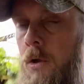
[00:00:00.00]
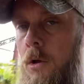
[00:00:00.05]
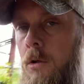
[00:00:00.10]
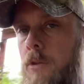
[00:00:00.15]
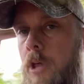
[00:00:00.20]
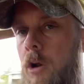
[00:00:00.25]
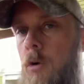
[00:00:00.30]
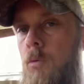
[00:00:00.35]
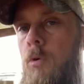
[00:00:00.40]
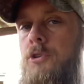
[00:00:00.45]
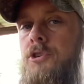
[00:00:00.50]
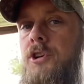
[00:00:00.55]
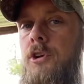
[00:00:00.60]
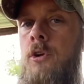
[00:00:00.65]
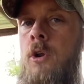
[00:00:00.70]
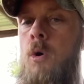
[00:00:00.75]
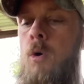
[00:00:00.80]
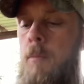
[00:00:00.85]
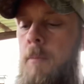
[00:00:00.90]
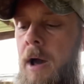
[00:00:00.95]
They don't want you to
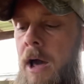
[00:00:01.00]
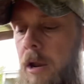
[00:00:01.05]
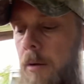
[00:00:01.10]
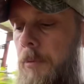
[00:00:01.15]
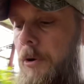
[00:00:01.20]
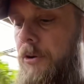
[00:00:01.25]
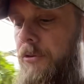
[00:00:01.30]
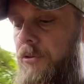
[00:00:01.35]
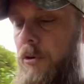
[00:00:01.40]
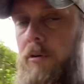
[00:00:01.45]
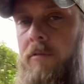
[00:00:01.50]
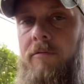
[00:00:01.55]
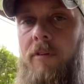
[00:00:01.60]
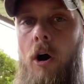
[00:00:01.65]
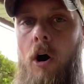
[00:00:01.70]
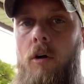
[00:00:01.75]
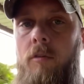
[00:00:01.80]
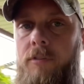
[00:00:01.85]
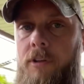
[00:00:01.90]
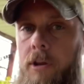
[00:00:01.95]
know about it because they're
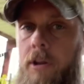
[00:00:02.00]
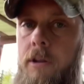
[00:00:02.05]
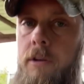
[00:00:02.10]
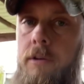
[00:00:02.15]
involved in it.